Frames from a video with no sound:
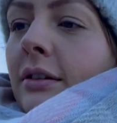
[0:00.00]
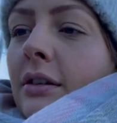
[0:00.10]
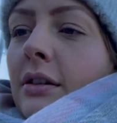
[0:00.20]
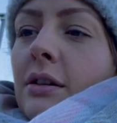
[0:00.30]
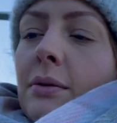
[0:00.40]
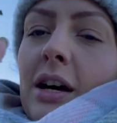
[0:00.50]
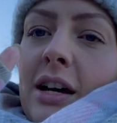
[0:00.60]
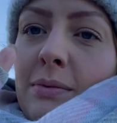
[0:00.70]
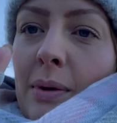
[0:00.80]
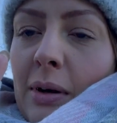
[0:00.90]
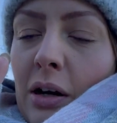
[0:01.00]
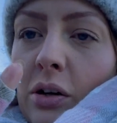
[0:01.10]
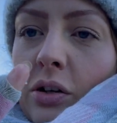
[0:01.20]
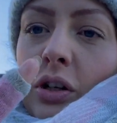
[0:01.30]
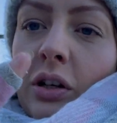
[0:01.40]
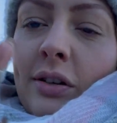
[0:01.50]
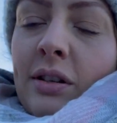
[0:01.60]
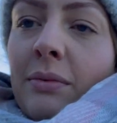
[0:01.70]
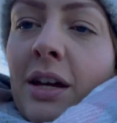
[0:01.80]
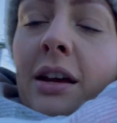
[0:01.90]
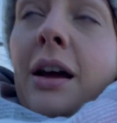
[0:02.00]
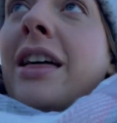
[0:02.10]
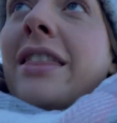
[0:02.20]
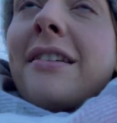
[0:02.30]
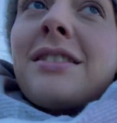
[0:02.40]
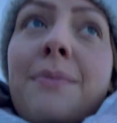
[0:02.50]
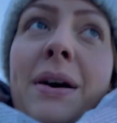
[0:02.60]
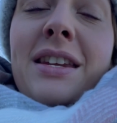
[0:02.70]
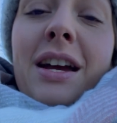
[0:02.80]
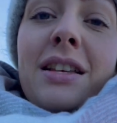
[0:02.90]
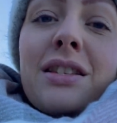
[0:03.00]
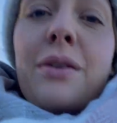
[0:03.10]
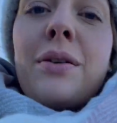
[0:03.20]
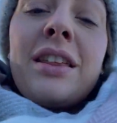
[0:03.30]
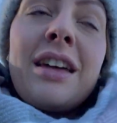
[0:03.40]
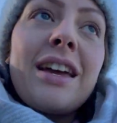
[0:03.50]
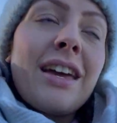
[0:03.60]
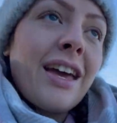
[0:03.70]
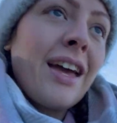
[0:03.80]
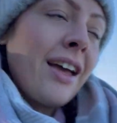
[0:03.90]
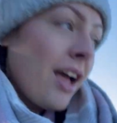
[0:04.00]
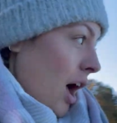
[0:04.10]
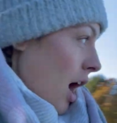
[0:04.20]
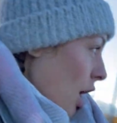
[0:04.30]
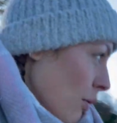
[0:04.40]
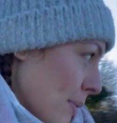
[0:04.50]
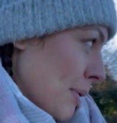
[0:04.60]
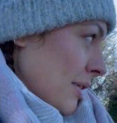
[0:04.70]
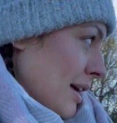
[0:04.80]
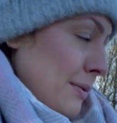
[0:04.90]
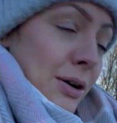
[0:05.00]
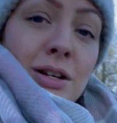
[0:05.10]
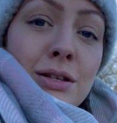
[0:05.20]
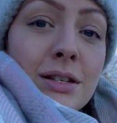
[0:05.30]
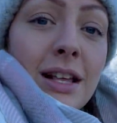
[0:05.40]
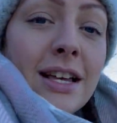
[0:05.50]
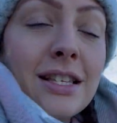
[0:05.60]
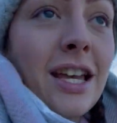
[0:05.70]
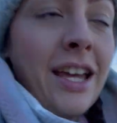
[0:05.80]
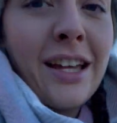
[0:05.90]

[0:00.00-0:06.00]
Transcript: I don't know what it is, maybe like hot chocolate or something. They've seen better days, so I think I will be putting that on my Christmas list.